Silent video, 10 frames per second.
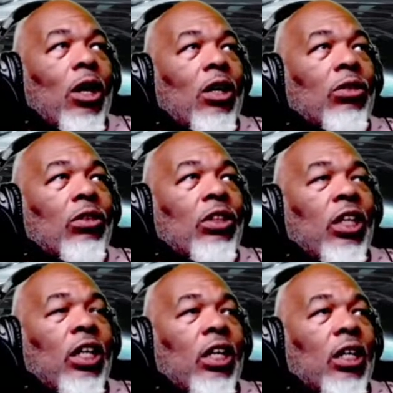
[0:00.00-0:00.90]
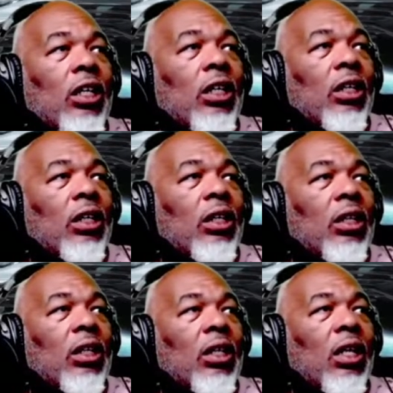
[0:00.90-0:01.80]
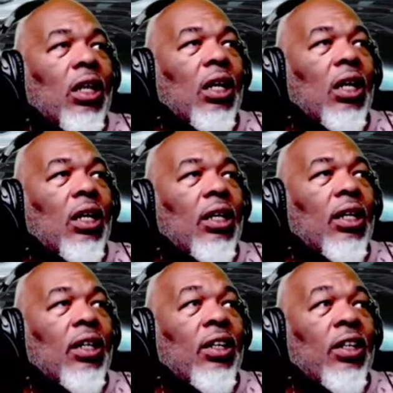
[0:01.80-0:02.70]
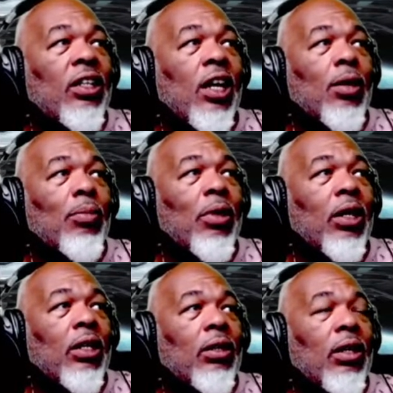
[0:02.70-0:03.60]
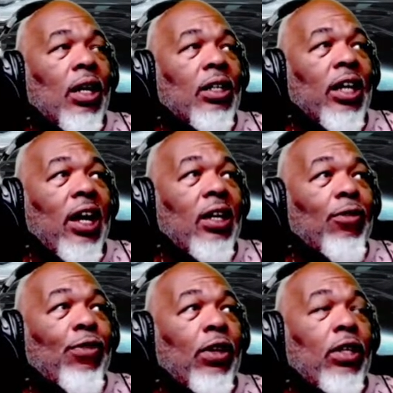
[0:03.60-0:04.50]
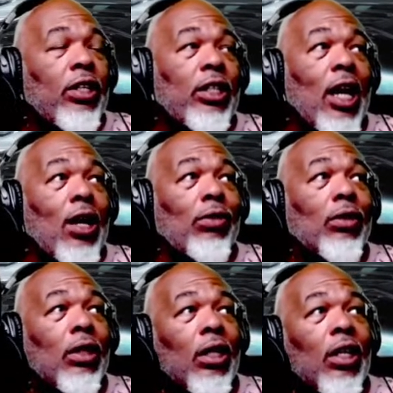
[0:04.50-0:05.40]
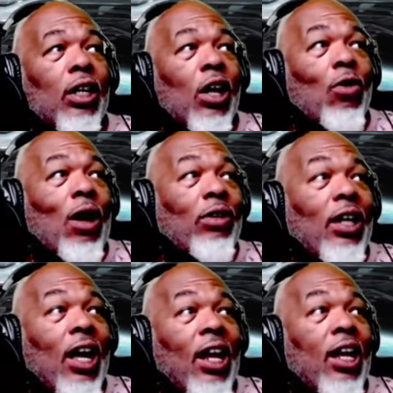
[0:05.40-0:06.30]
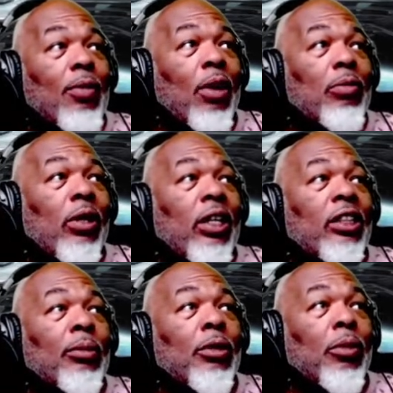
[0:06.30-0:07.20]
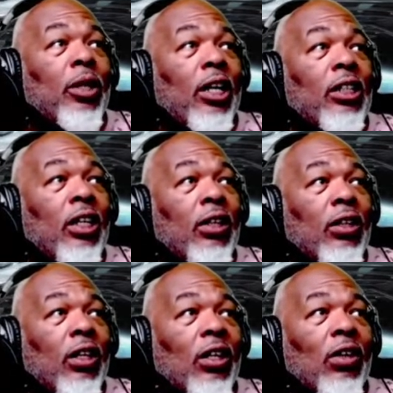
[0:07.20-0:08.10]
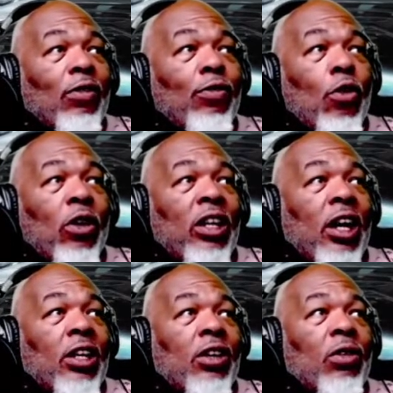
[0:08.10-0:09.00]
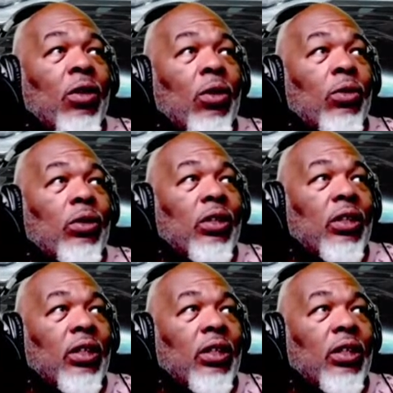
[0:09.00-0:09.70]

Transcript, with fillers: Well, gee, uh, it didn't take them but a, a day to figure this out. Around nine a m on Monday, September nineteenth, forty-eight-year-old